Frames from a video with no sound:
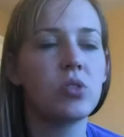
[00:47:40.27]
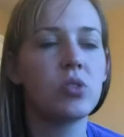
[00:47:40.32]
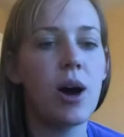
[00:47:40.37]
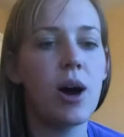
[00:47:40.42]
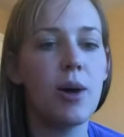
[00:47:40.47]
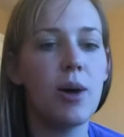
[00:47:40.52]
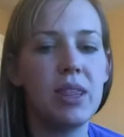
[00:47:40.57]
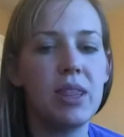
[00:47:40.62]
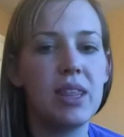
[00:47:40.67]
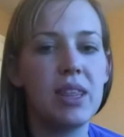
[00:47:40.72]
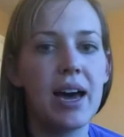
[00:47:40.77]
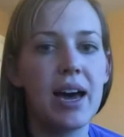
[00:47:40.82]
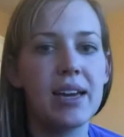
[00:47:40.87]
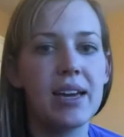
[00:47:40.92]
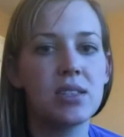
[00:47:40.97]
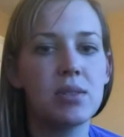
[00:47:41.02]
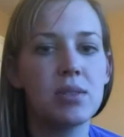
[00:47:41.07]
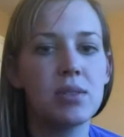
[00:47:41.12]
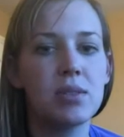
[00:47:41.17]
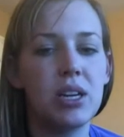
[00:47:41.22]
copy that I
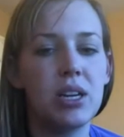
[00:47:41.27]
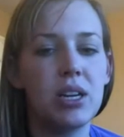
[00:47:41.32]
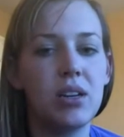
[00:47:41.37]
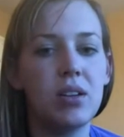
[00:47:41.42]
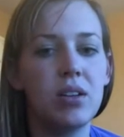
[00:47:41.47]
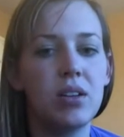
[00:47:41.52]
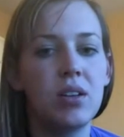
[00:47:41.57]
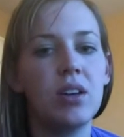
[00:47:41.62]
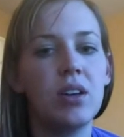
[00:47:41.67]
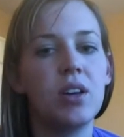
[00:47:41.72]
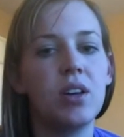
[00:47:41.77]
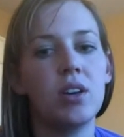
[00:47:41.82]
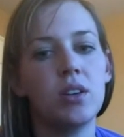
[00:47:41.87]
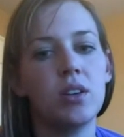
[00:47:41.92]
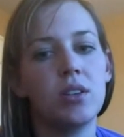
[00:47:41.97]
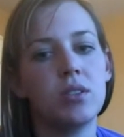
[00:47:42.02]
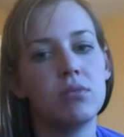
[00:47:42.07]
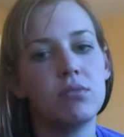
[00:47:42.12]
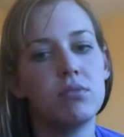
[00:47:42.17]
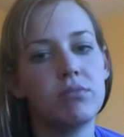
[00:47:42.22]
submitted,
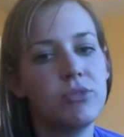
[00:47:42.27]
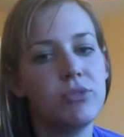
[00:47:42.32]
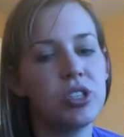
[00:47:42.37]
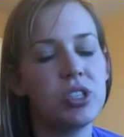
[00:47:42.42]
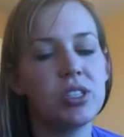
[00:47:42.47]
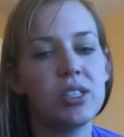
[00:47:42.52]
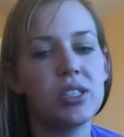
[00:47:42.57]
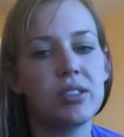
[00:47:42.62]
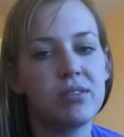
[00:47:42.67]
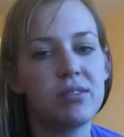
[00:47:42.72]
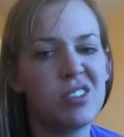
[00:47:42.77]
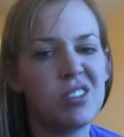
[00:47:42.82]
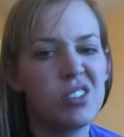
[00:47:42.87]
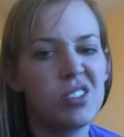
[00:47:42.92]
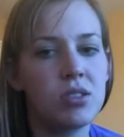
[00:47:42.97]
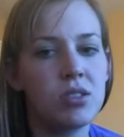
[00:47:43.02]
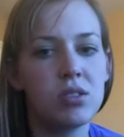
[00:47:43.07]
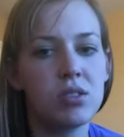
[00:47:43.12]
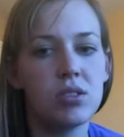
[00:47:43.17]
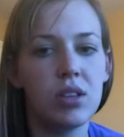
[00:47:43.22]
just
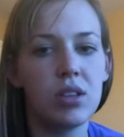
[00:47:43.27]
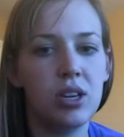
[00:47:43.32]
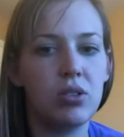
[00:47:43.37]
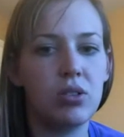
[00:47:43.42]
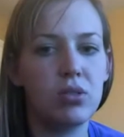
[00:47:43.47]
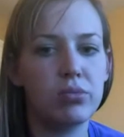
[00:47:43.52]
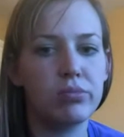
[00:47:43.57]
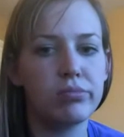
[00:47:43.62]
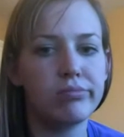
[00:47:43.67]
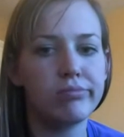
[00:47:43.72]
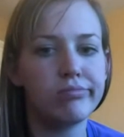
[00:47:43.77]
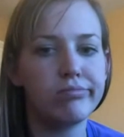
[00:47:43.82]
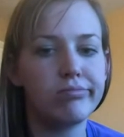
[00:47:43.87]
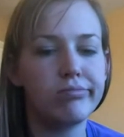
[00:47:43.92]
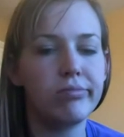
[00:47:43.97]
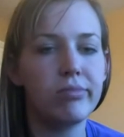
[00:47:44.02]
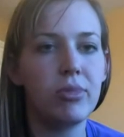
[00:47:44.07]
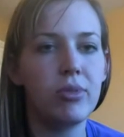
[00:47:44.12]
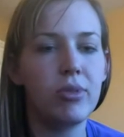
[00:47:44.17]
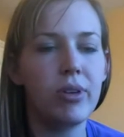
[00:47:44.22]
so that you
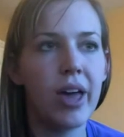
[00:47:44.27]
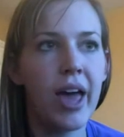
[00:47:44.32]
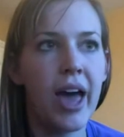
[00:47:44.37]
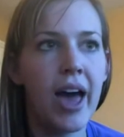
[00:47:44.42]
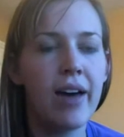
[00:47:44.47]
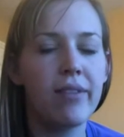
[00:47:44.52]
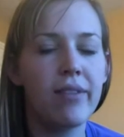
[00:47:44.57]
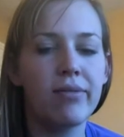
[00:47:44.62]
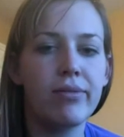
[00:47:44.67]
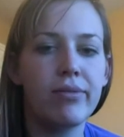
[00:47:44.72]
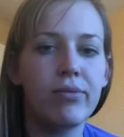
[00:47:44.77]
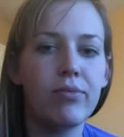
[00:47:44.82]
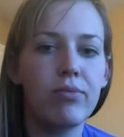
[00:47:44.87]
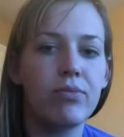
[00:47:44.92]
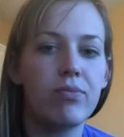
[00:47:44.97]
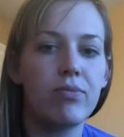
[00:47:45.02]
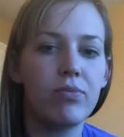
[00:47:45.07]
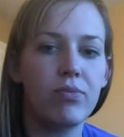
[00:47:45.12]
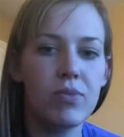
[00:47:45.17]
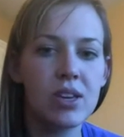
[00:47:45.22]
have
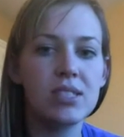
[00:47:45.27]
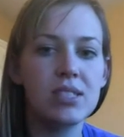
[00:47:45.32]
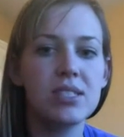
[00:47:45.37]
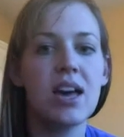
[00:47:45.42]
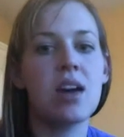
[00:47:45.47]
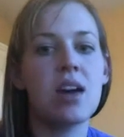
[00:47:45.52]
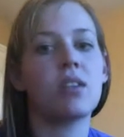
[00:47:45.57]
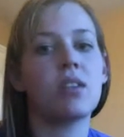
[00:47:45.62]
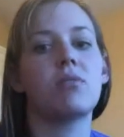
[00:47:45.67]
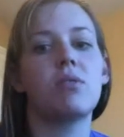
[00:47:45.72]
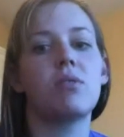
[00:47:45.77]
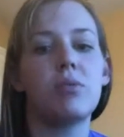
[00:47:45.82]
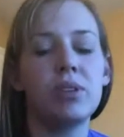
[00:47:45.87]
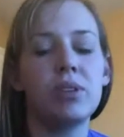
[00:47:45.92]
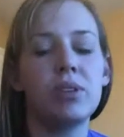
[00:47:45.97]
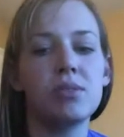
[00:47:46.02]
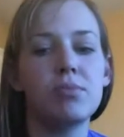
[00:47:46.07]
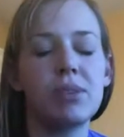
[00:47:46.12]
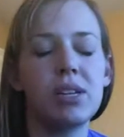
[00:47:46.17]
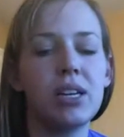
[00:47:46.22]
exactly what
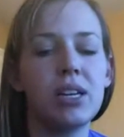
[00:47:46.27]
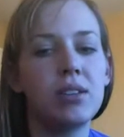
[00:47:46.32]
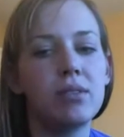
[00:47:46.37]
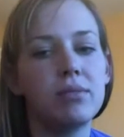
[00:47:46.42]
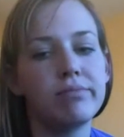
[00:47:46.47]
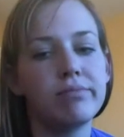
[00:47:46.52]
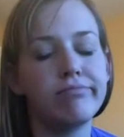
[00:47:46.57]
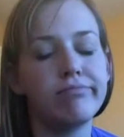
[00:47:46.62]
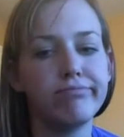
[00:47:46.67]
we submitted.